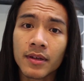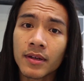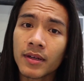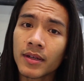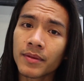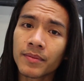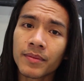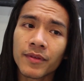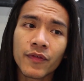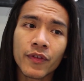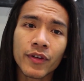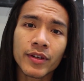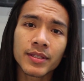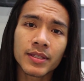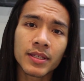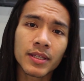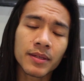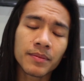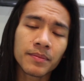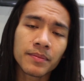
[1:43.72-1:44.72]
Alright, before I
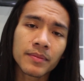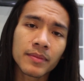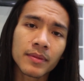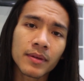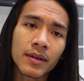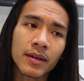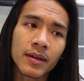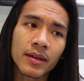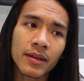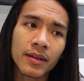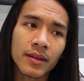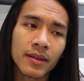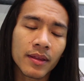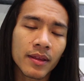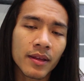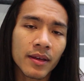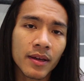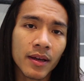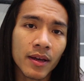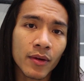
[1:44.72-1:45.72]
sleep, I
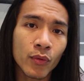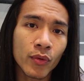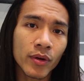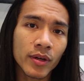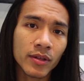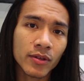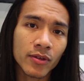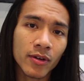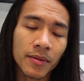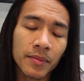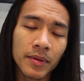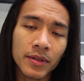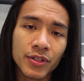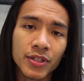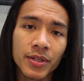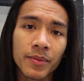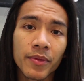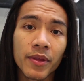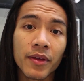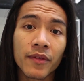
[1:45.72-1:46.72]
think I want to talk about
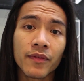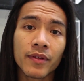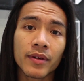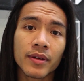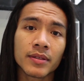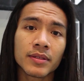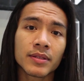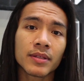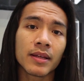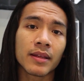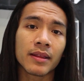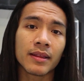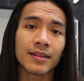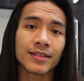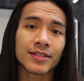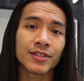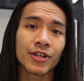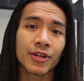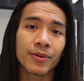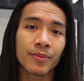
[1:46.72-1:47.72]
something first, and
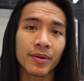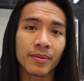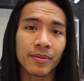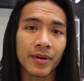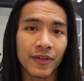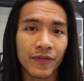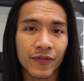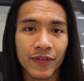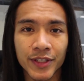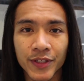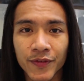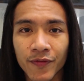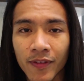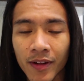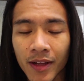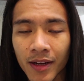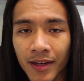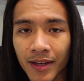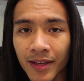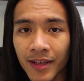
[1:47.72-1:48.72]
this is gonna be my first
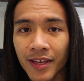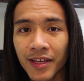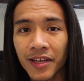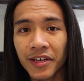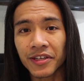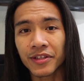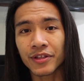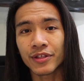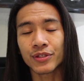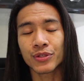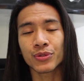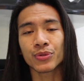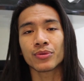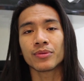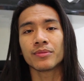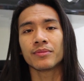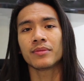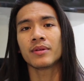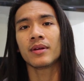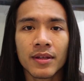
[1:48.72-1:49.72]
vlog here in this
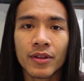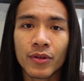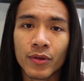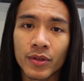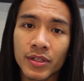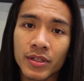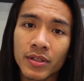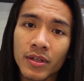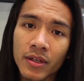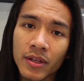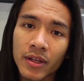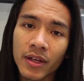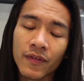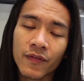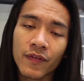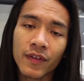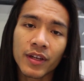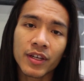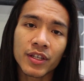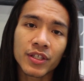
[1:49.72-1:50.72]
room. Though it's not yet
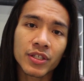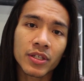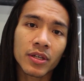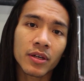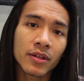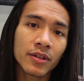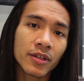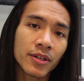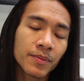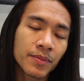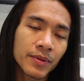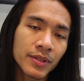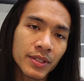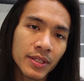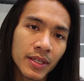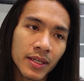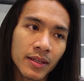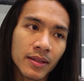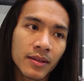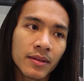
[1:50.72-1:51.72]
finished
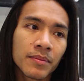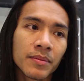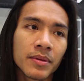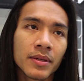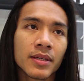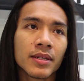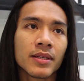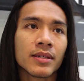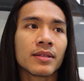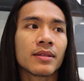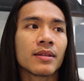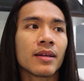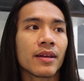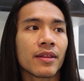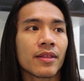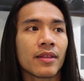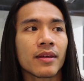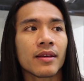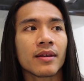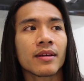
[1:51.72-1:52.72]
100%, but I
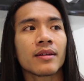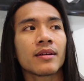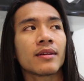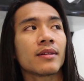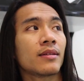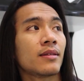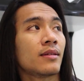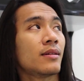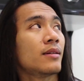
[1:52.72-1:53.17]
think